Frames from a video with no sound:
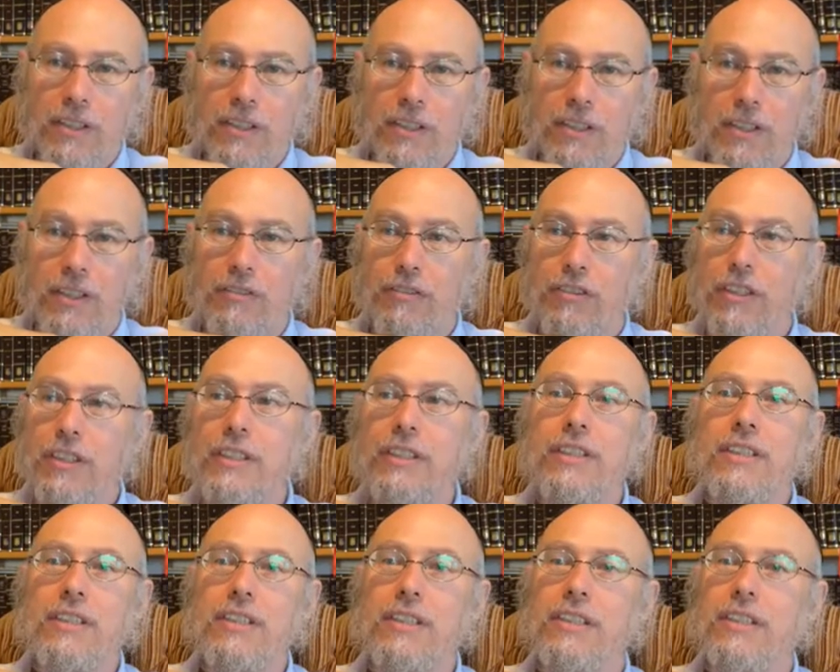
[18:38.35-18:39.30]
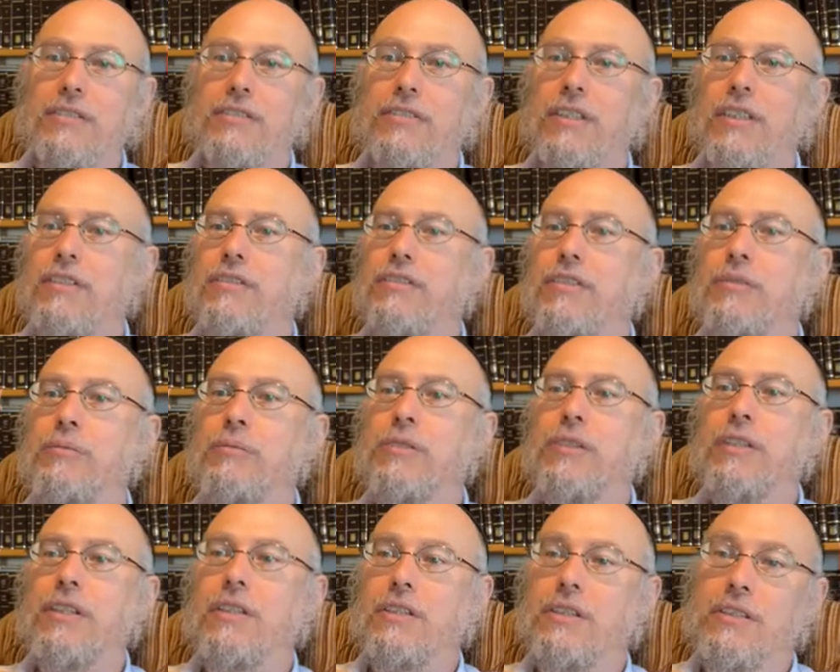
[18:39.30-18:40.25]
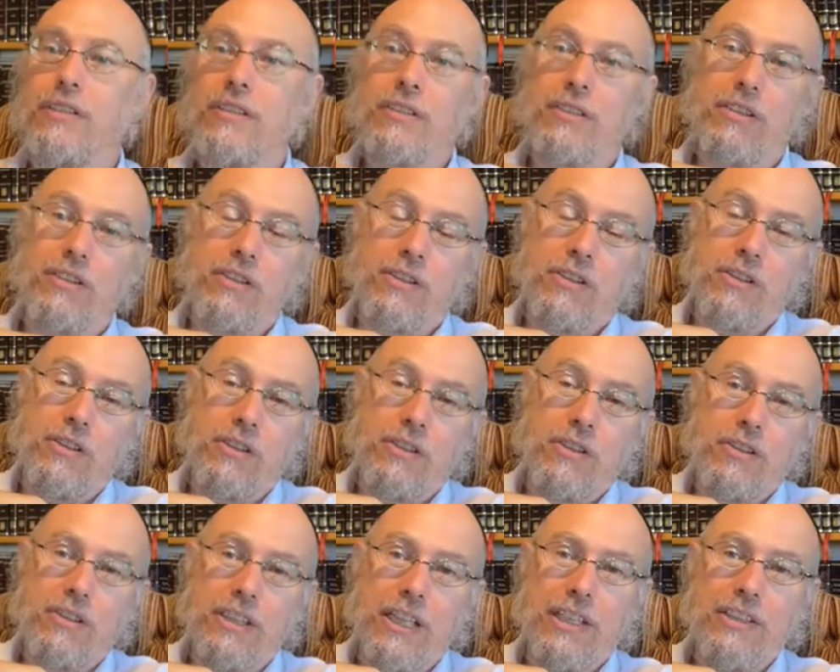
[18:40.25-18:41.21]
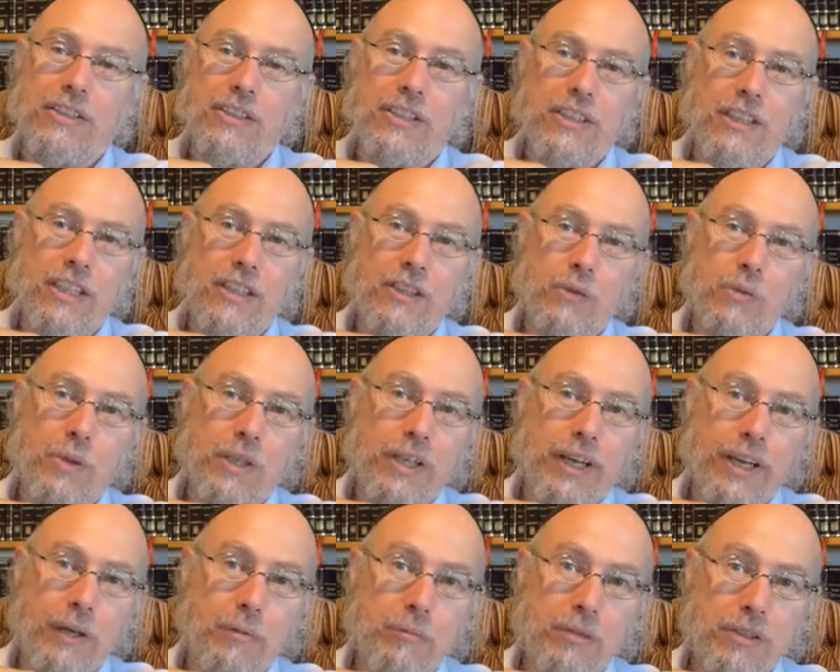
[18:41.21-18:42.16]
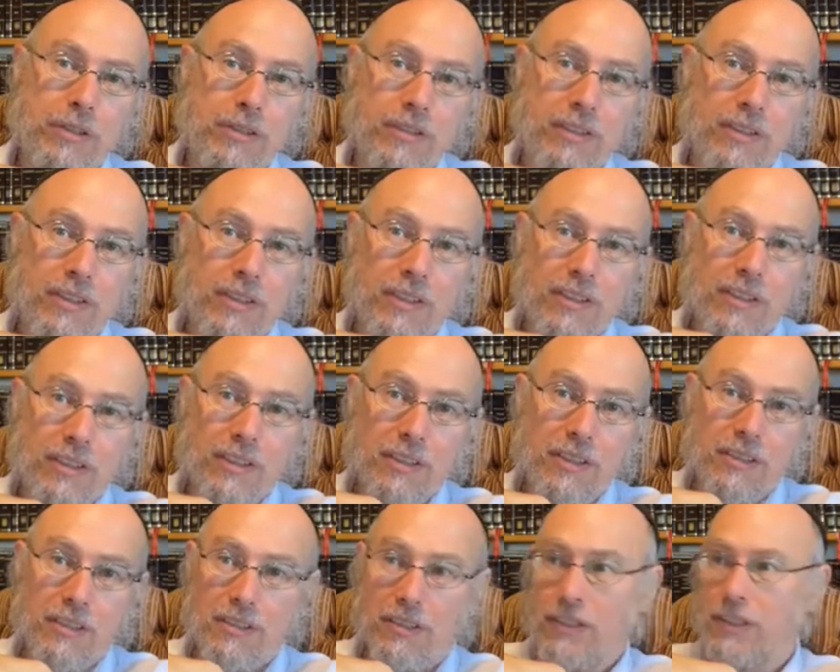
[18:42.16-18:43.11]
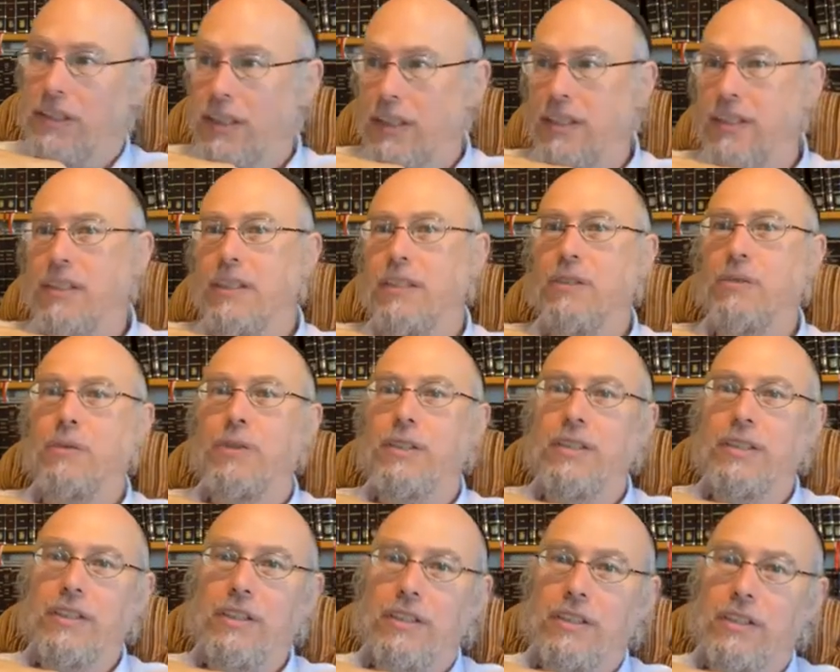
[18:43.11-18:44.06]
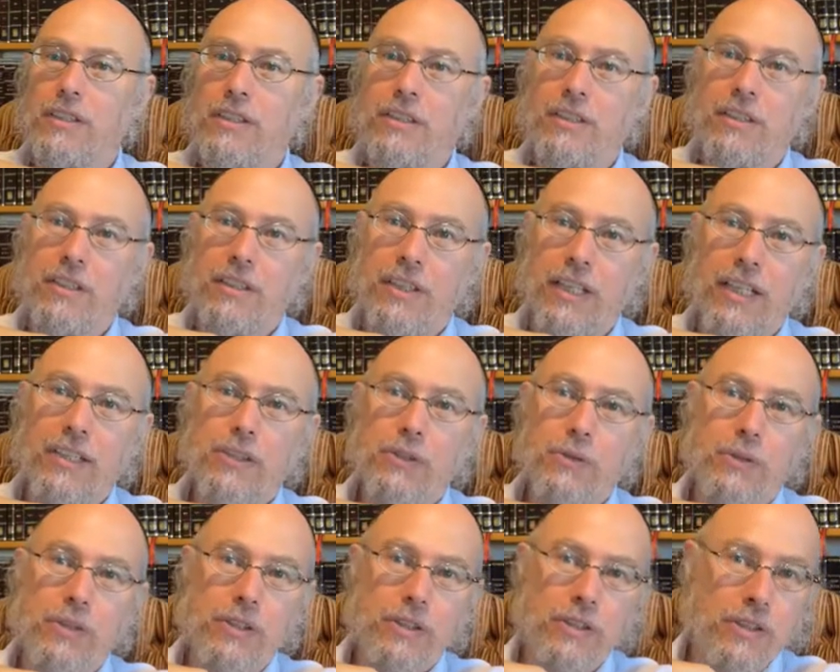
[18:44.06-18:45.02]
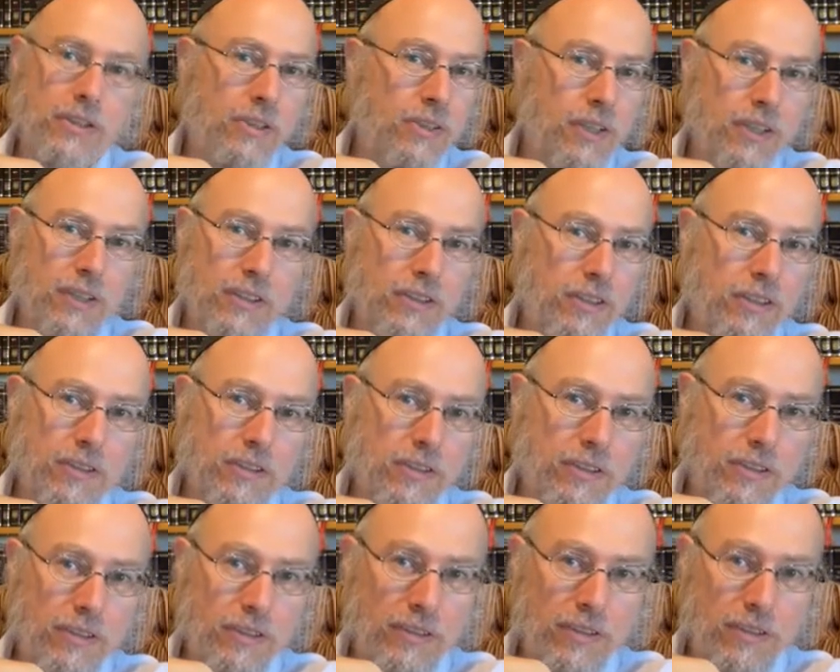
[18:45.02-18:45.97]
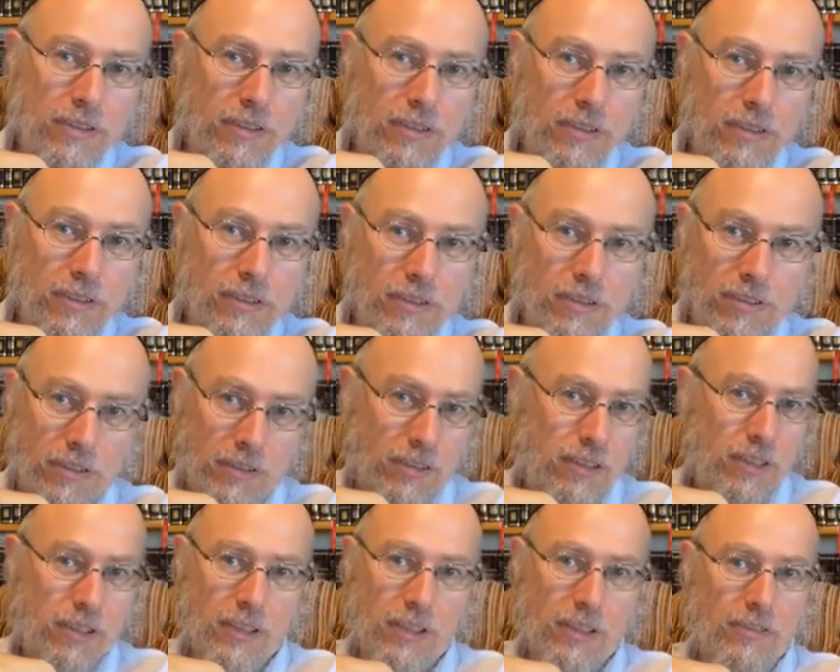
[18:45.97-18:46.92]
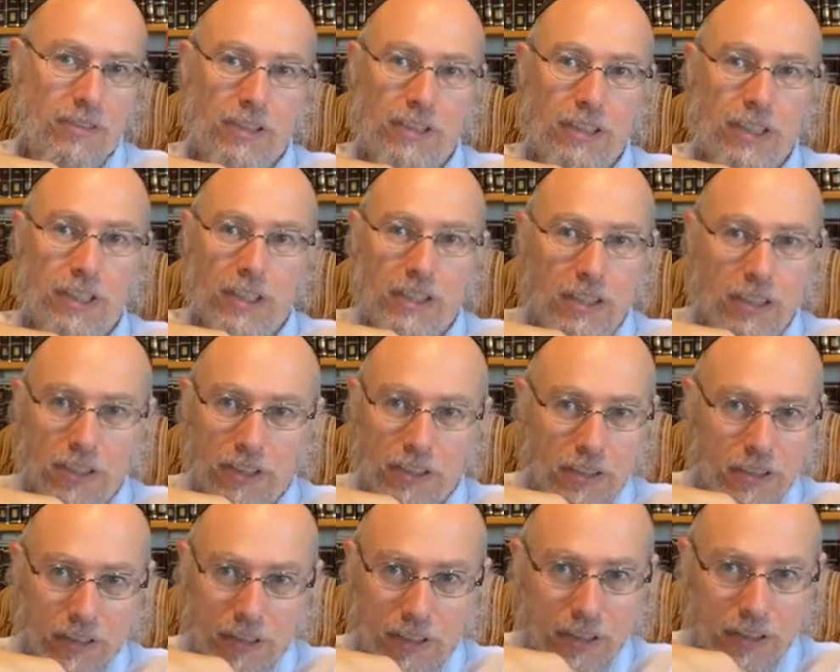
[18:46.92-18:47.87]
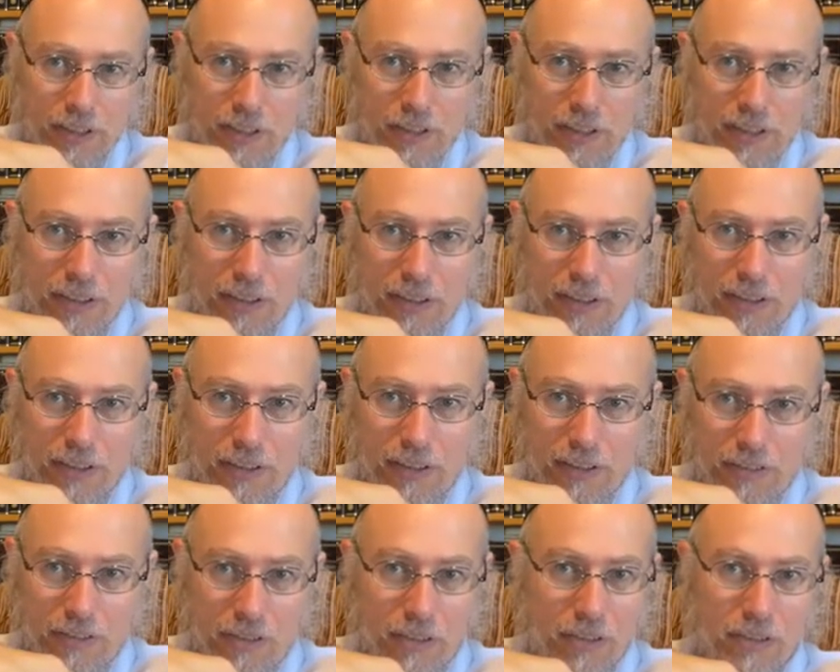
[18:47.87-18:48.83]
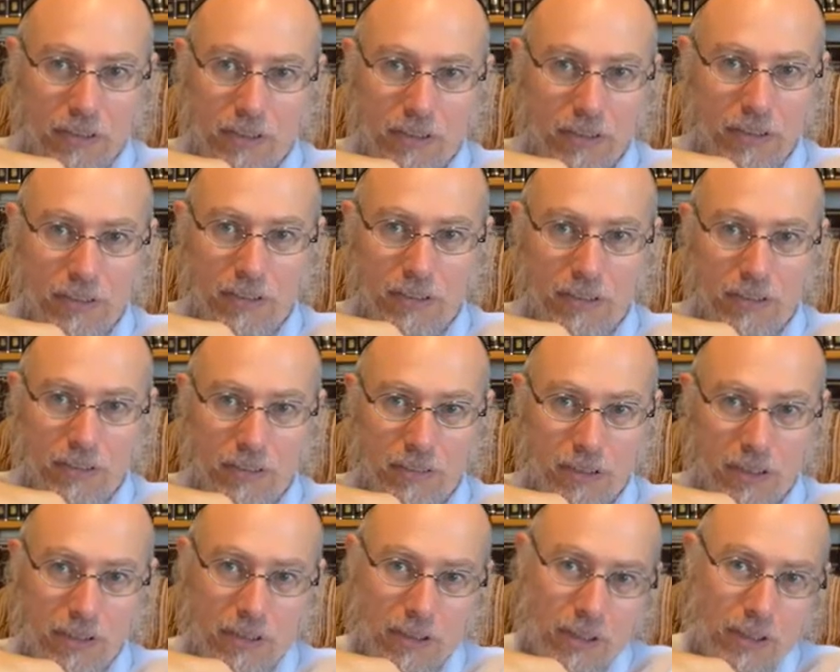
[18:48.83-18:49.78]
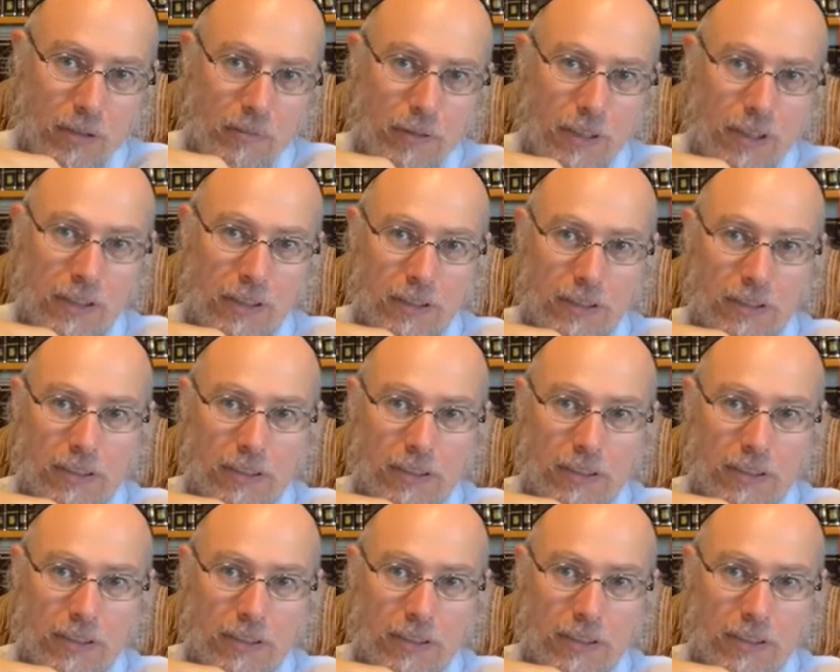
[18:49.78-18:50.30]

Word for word: Like for instance, if, if a, you know, the sages say that what happened, they say that it was a, uh, an asteroid that struck the Earth. They say that very clearly, right? It says in the Gemara.